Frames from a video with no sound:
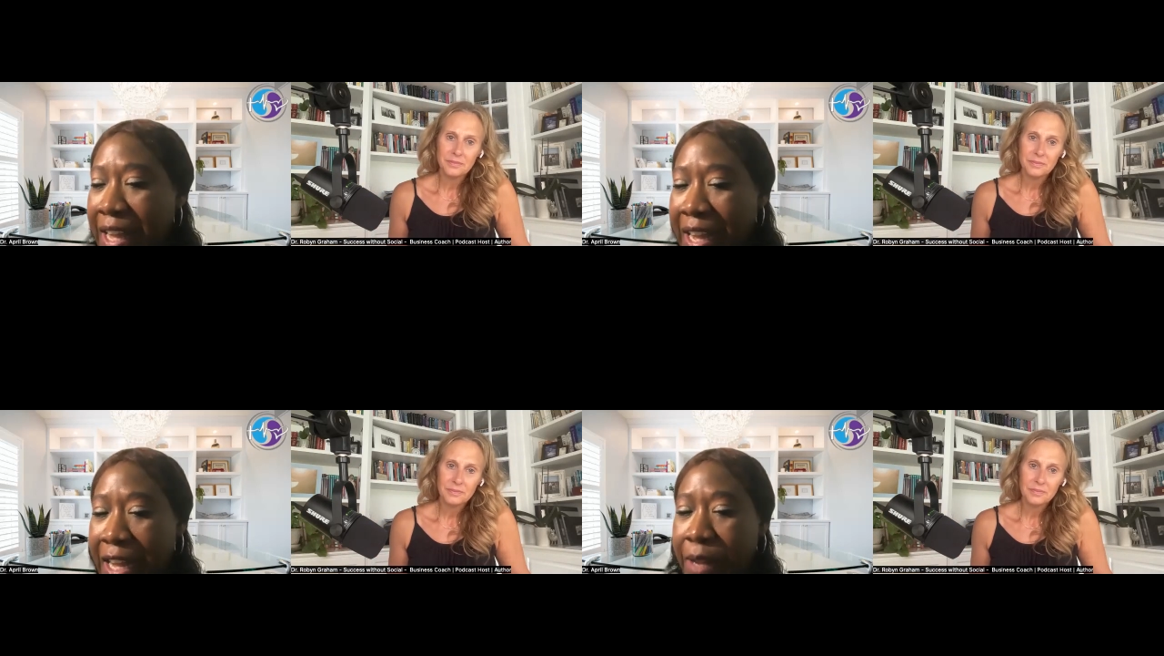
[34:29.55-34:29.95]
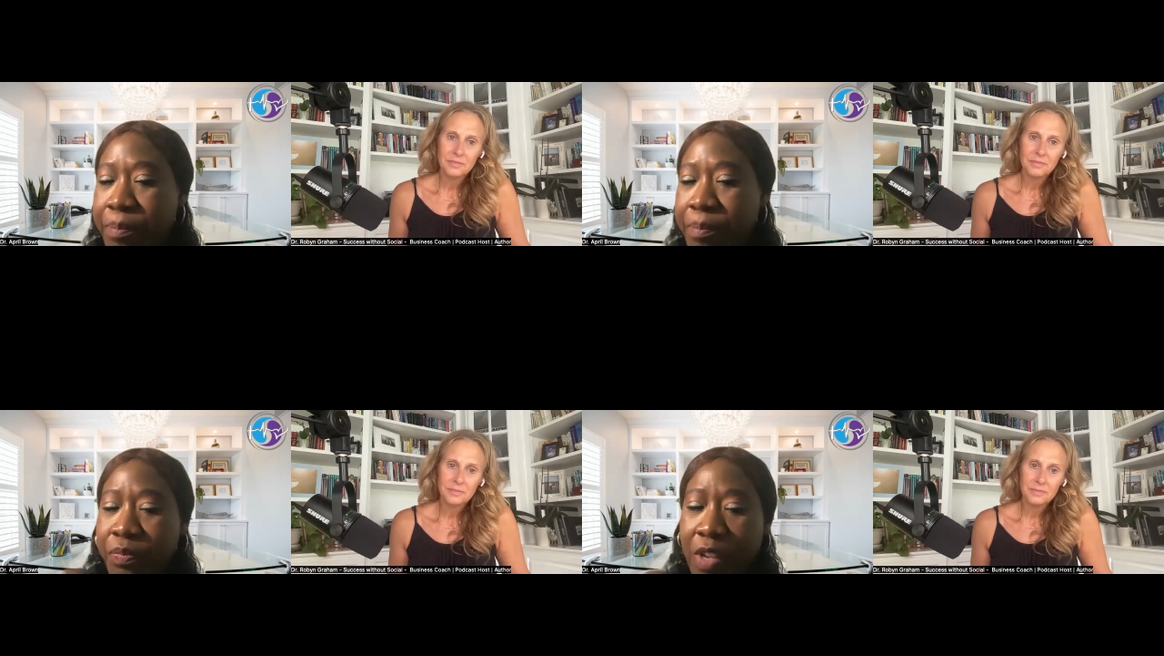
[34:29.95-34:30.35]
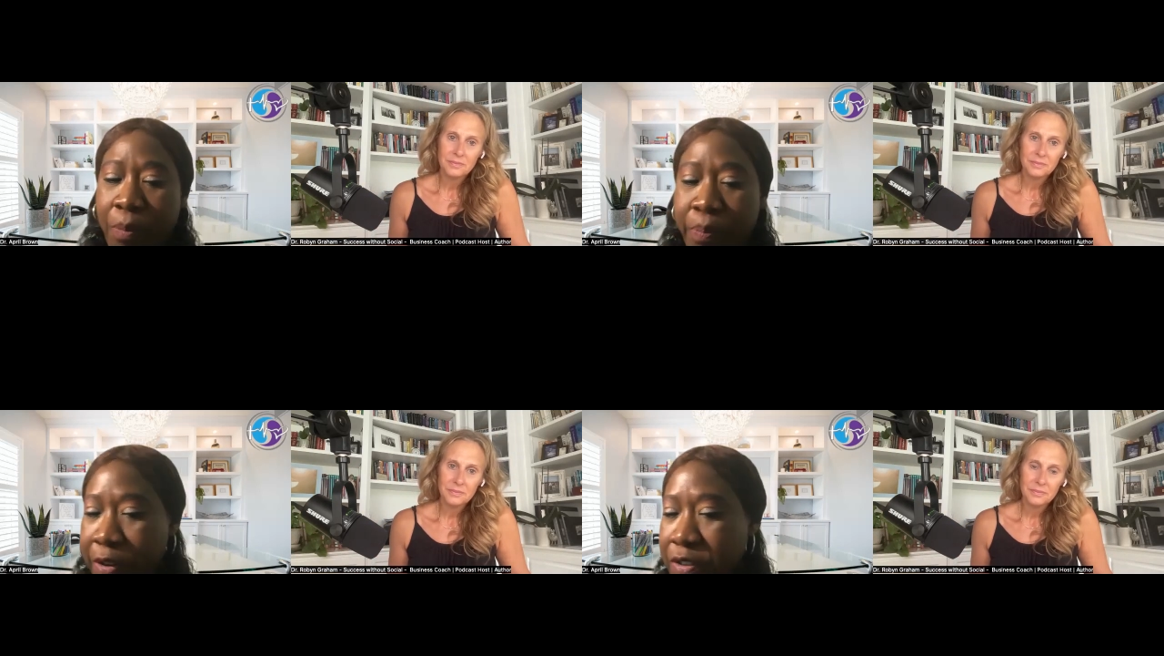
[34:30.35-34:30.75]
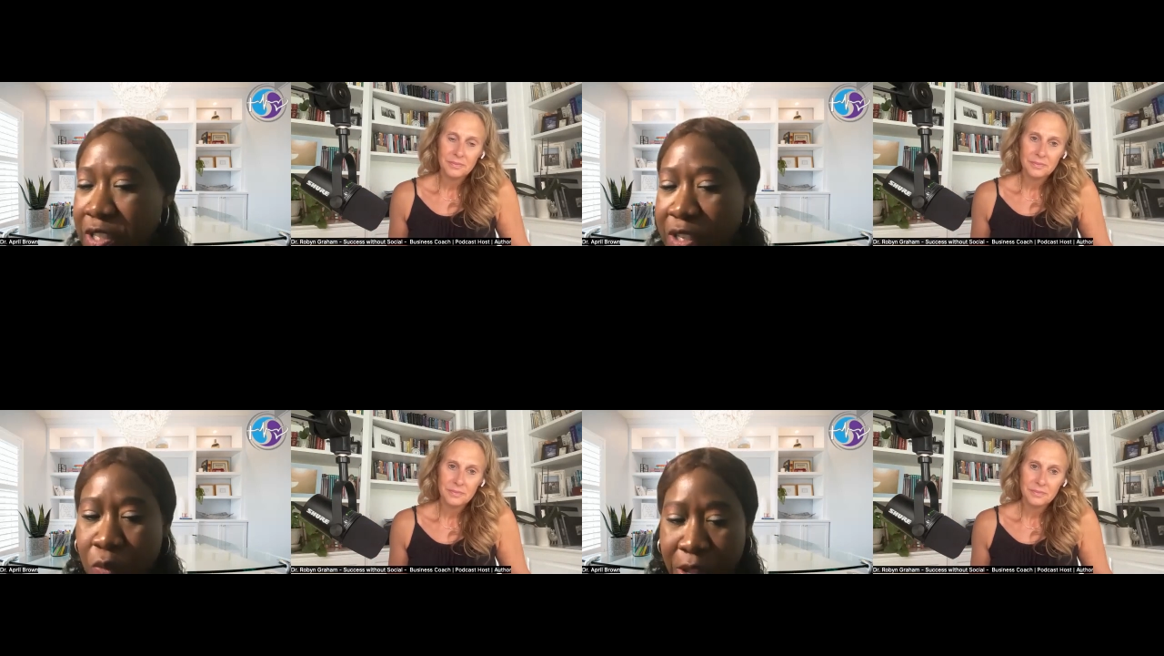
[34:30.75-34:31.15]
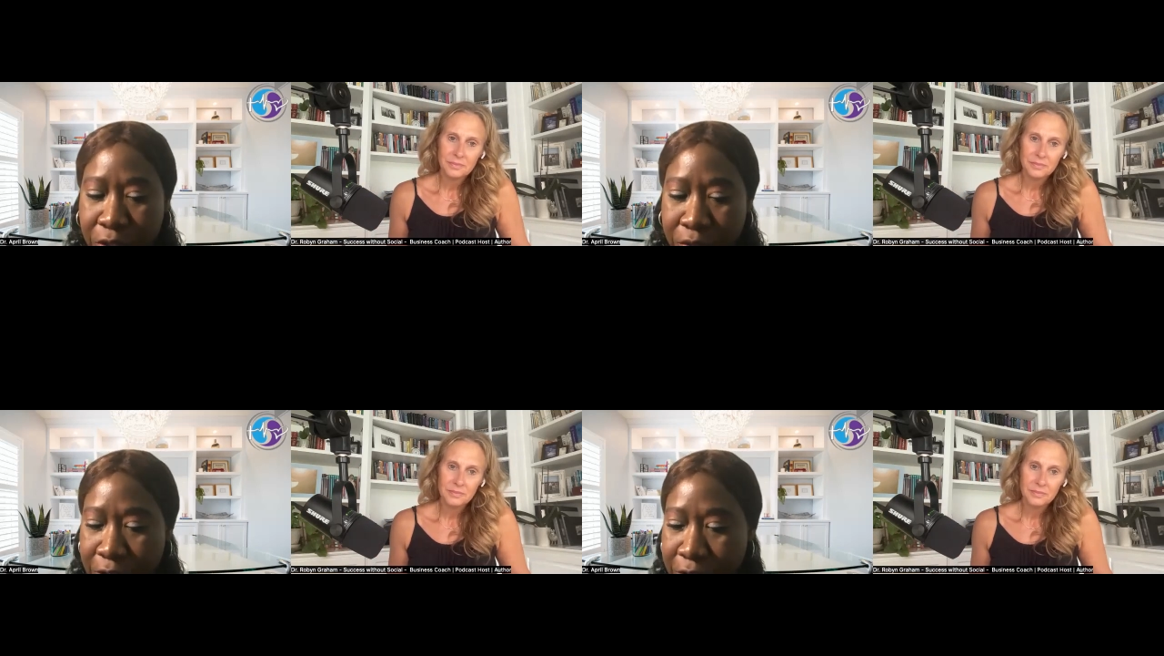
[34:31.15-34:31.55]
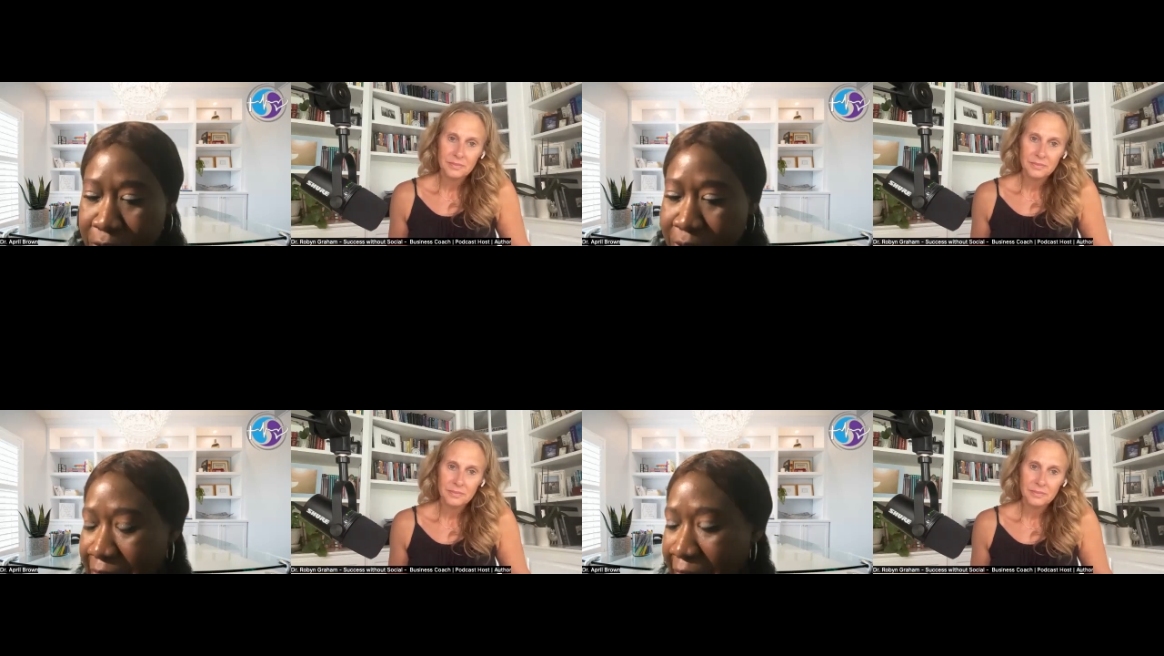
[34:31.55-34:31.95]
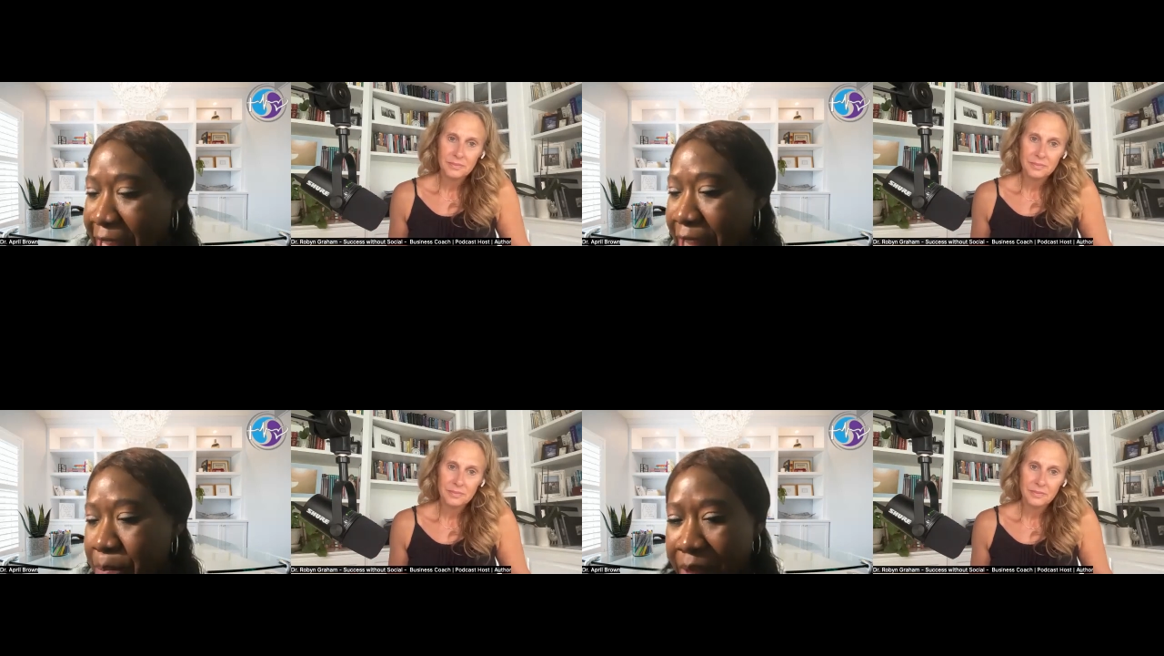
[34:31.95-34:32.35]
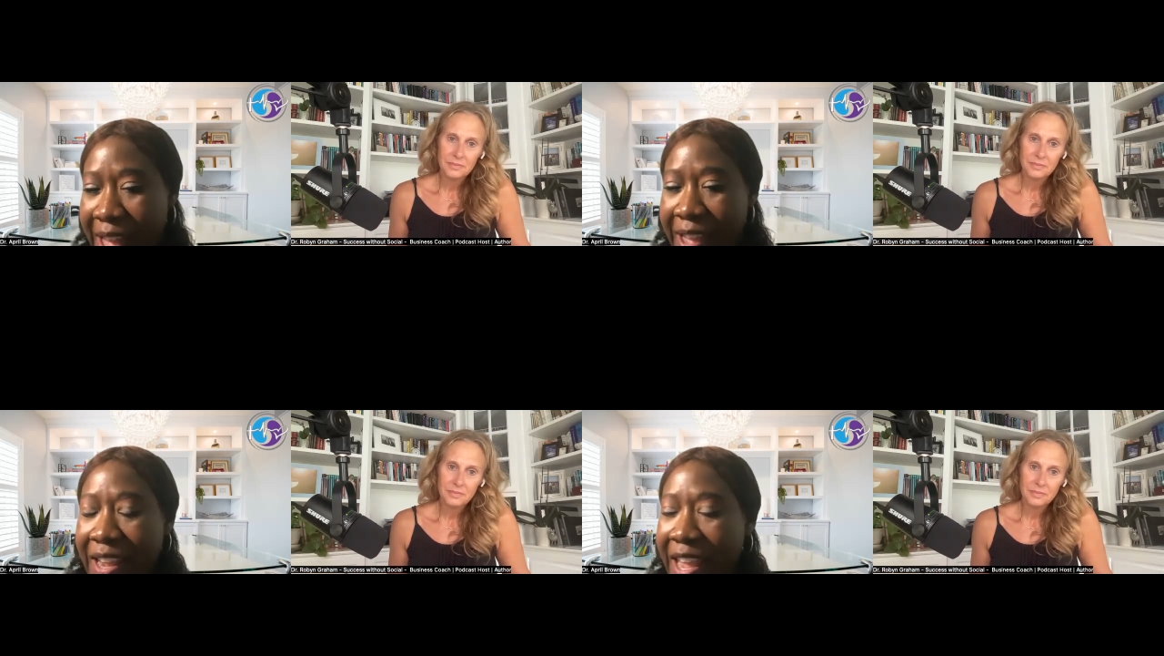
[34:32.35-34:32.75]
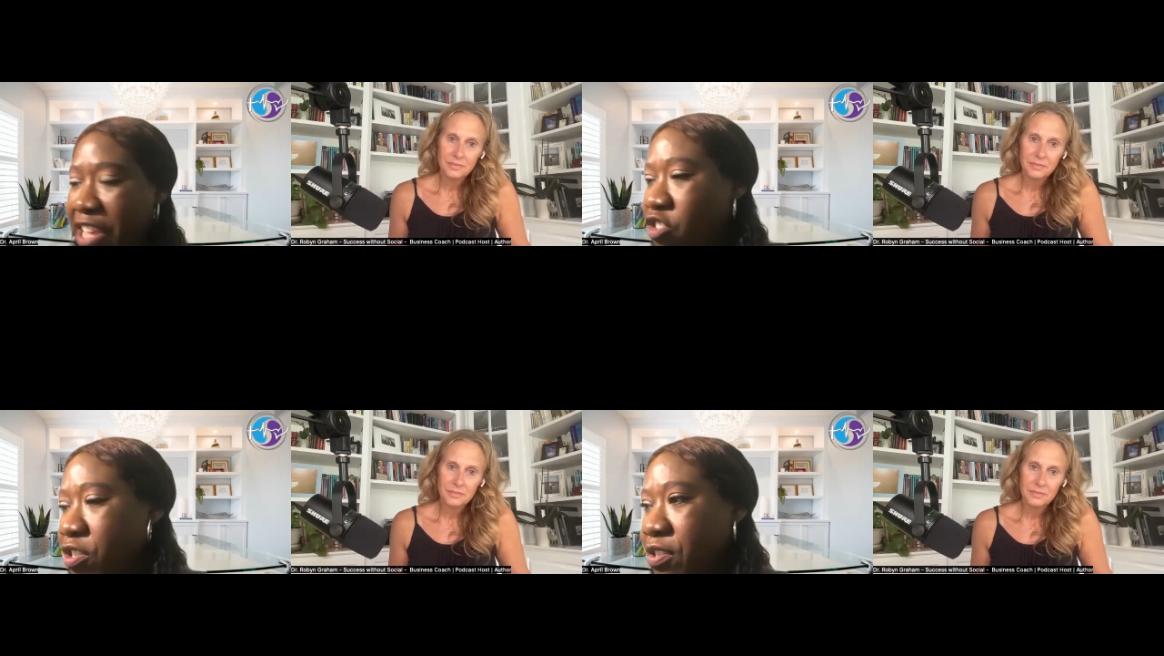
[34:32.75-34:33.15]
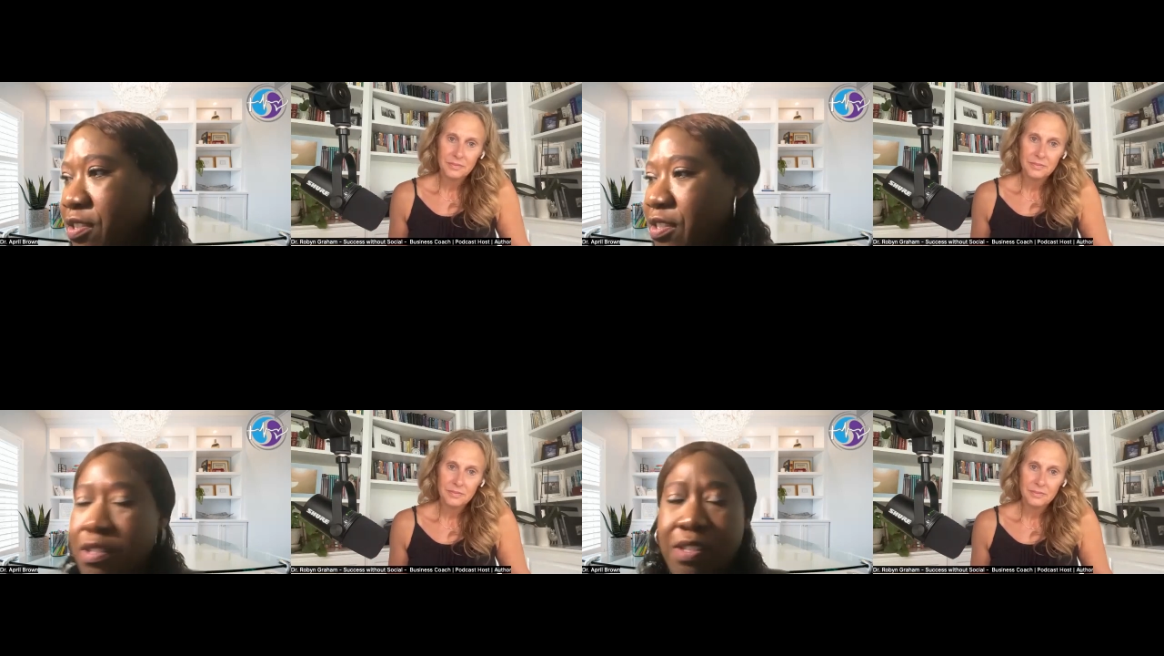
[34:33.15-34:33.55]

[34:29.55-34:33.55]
Speaker 1: a person, whether they're sad, mad, anxious,